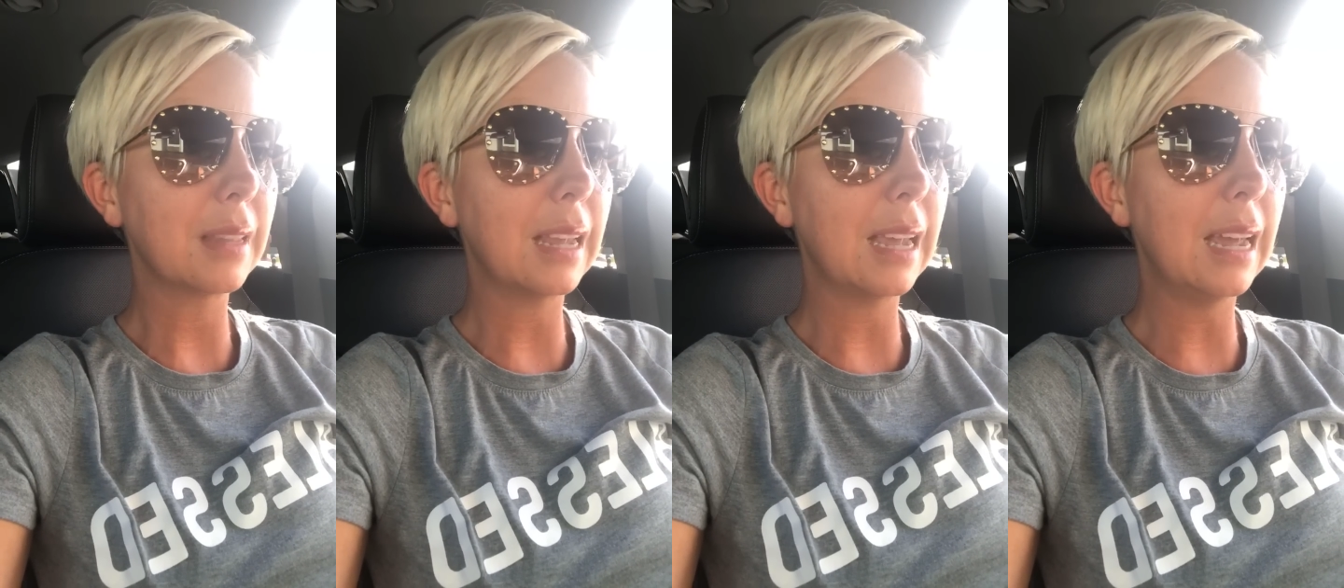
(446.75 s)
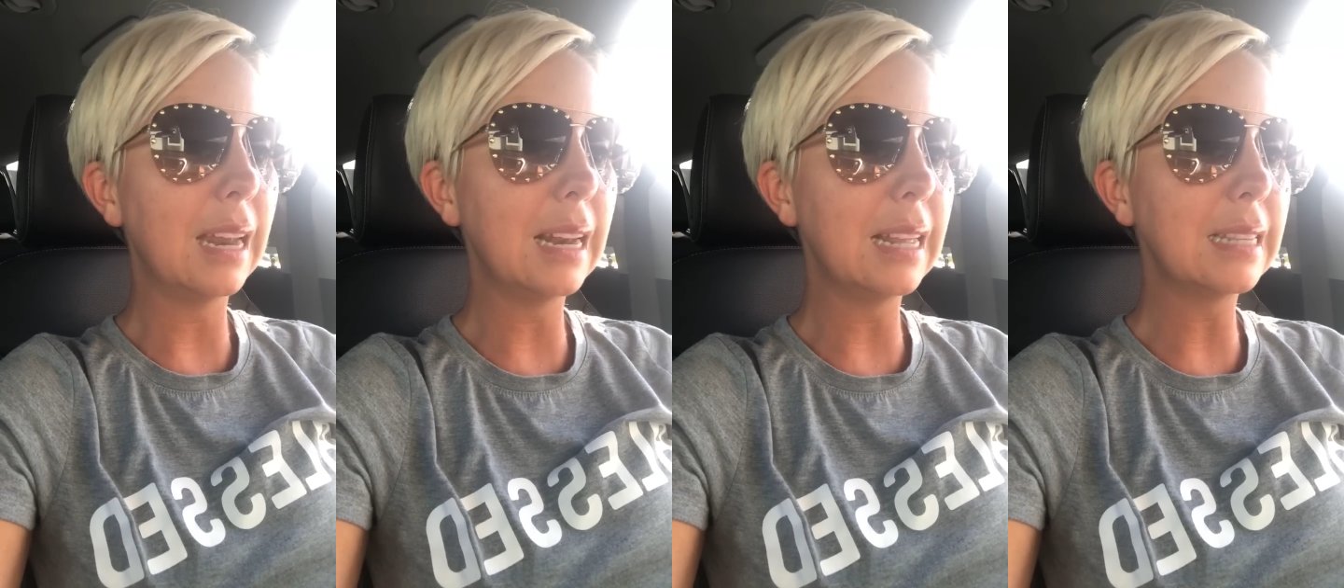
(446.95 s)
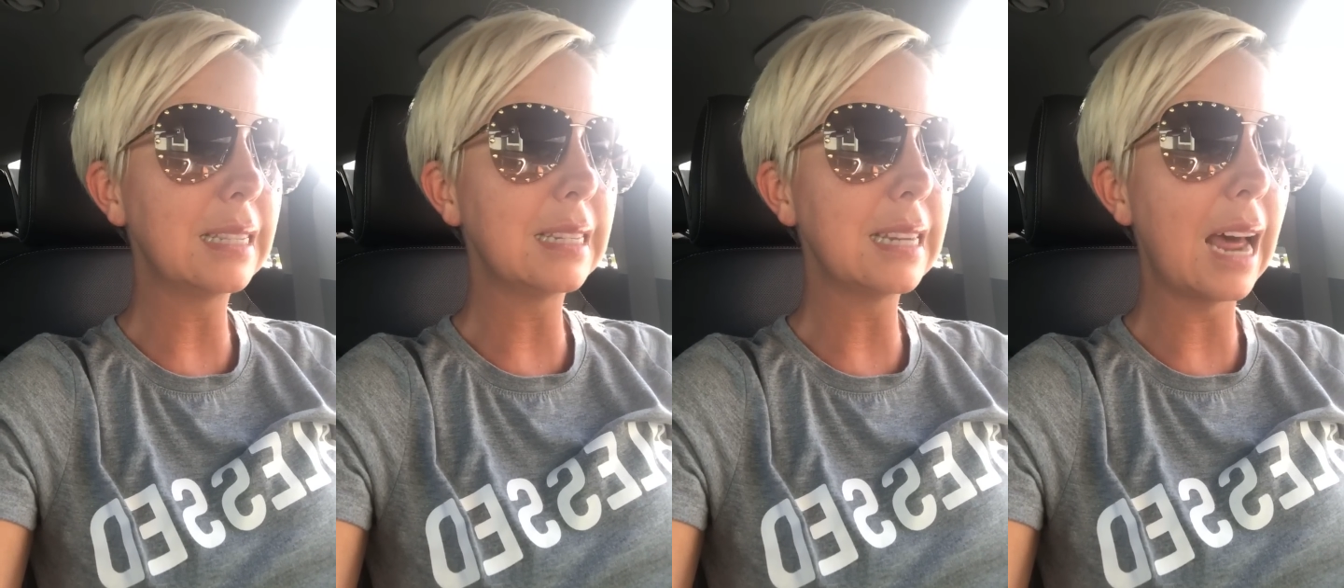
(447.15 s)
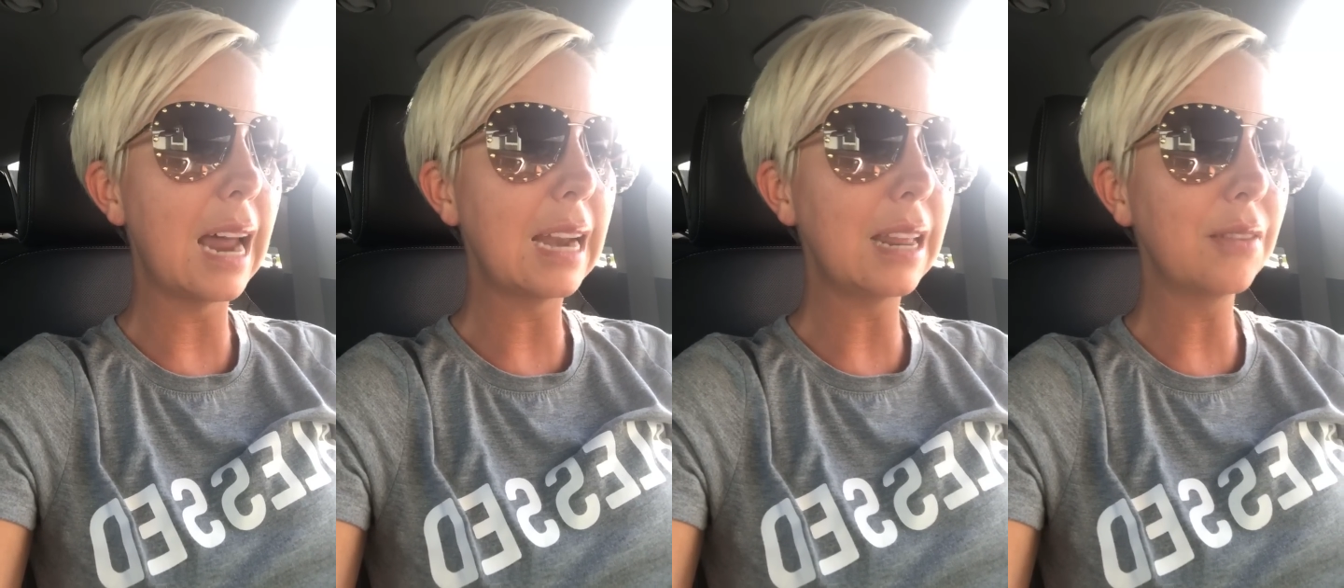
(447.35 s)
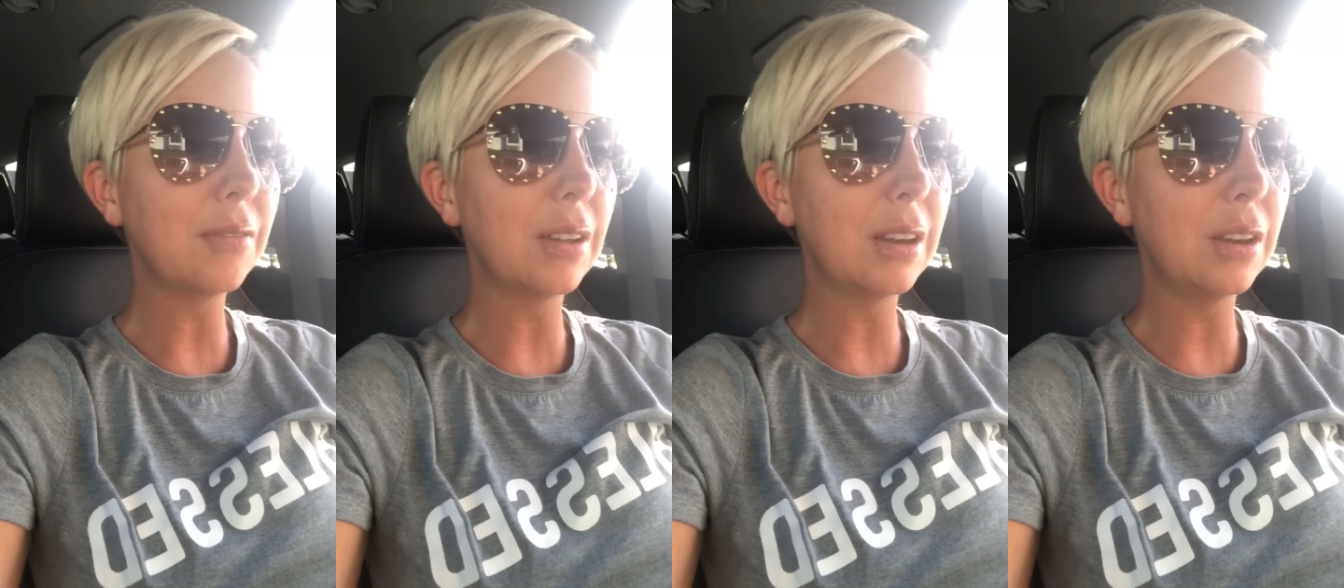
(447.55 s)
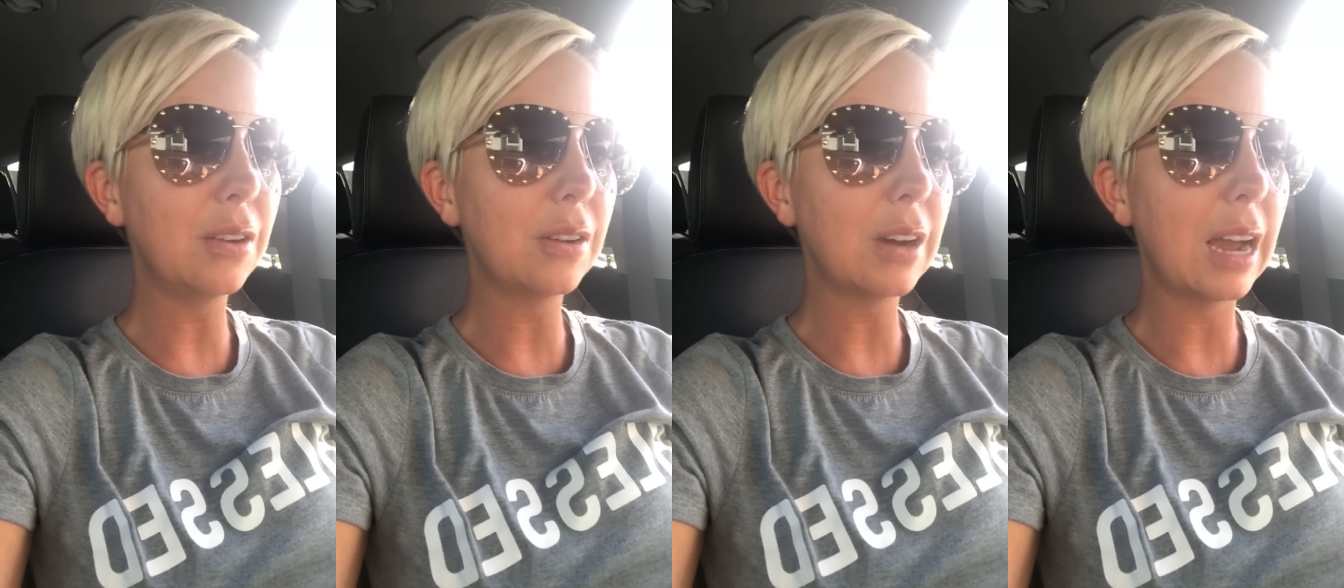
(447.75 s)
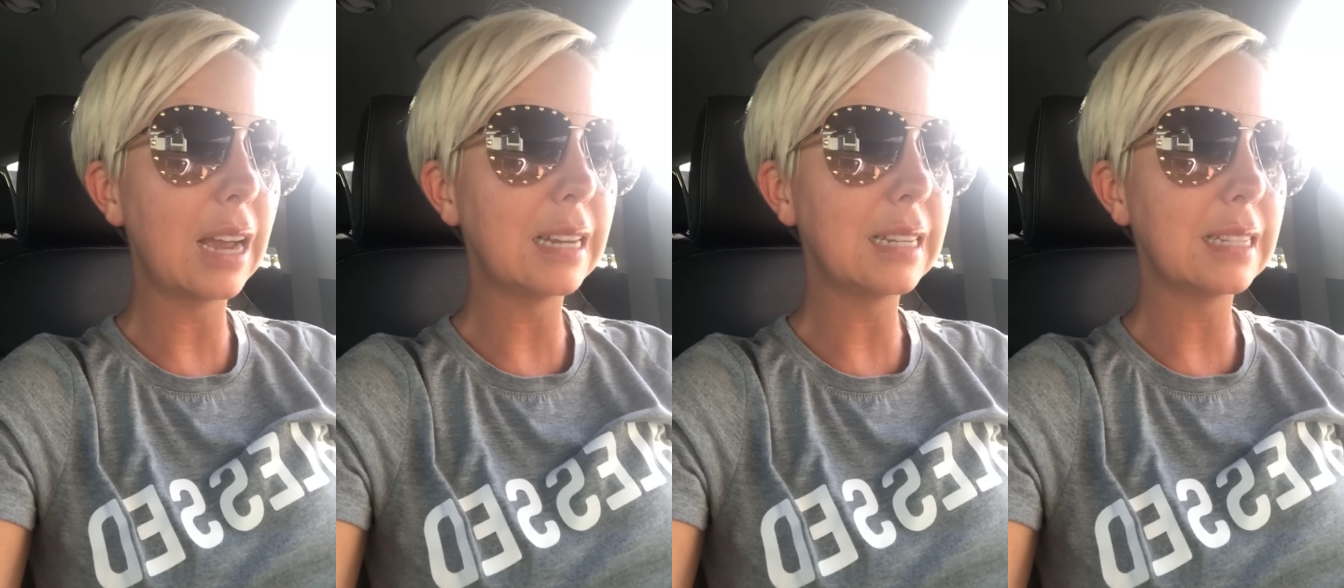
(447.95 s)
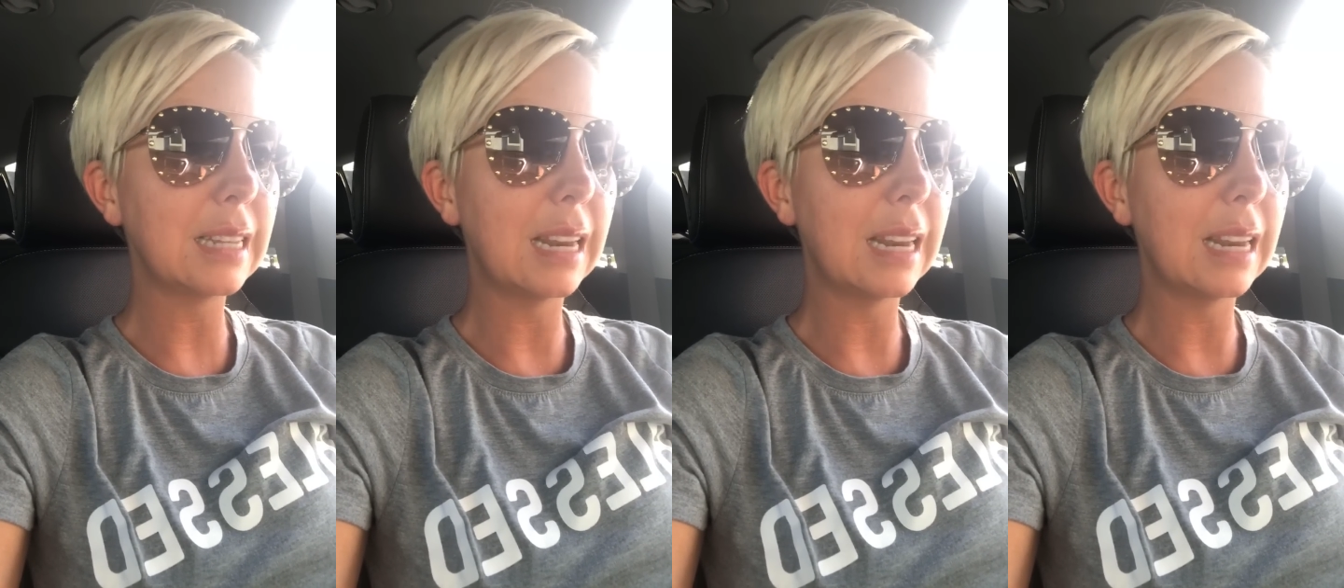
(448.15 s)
it's not even, you guys,